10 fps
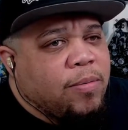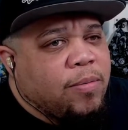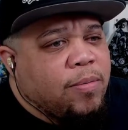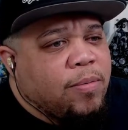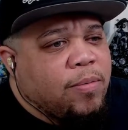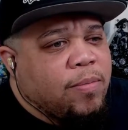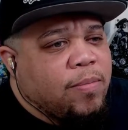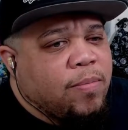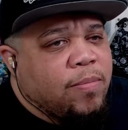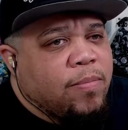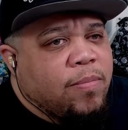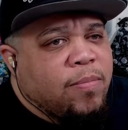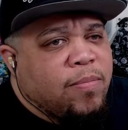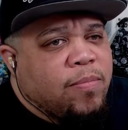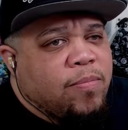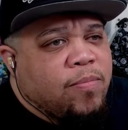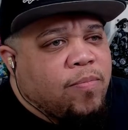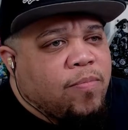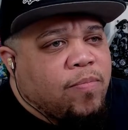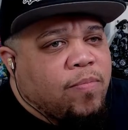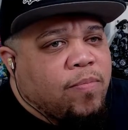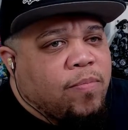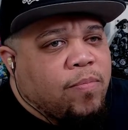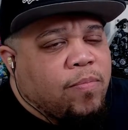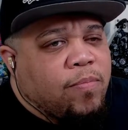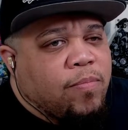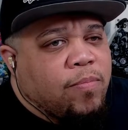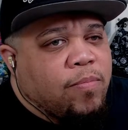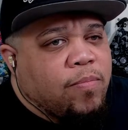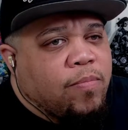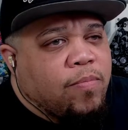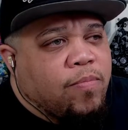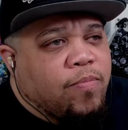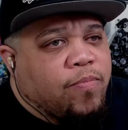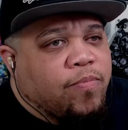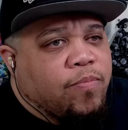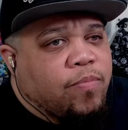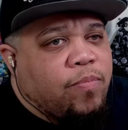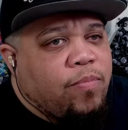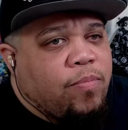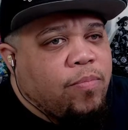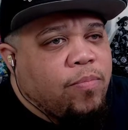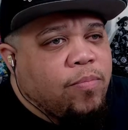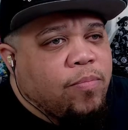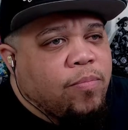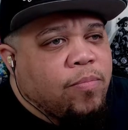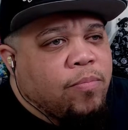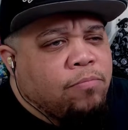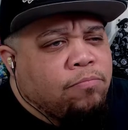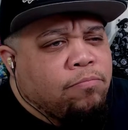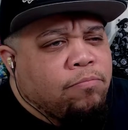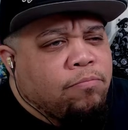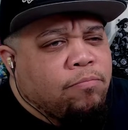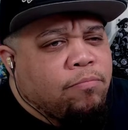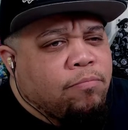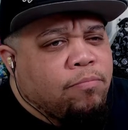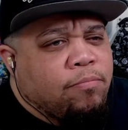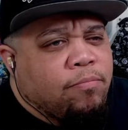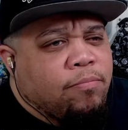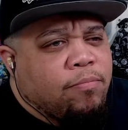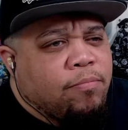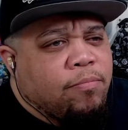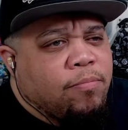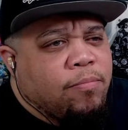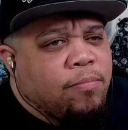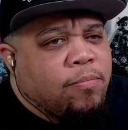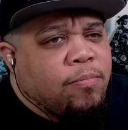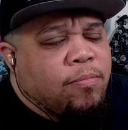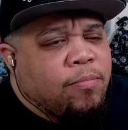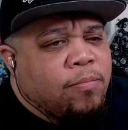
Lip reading: (no one is talking)